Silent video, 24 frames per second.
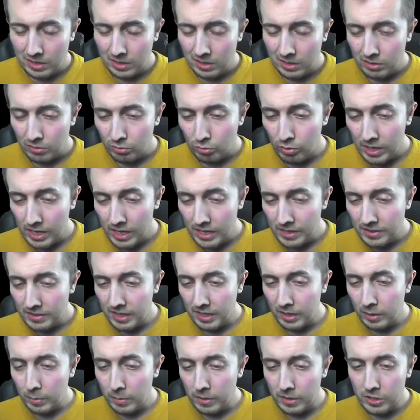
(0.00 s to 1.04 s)

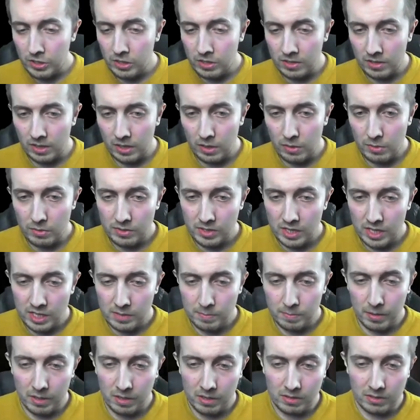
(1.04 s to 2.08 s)
realistically, we shouldn't lose this,
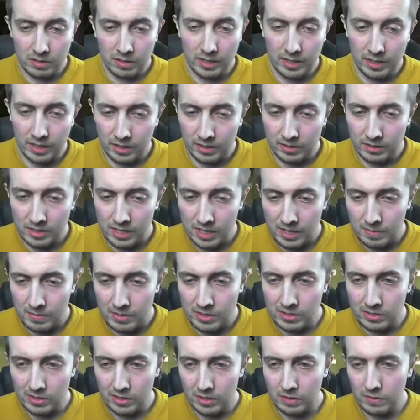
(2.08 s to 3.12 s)
but like our team is
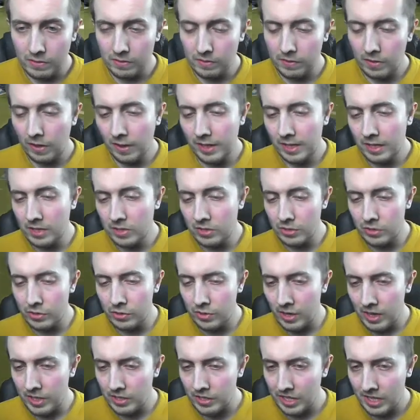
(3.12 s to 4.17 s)
so fucking
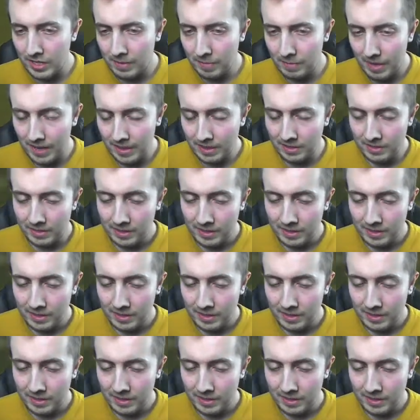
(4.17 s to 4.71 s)
tragic, man.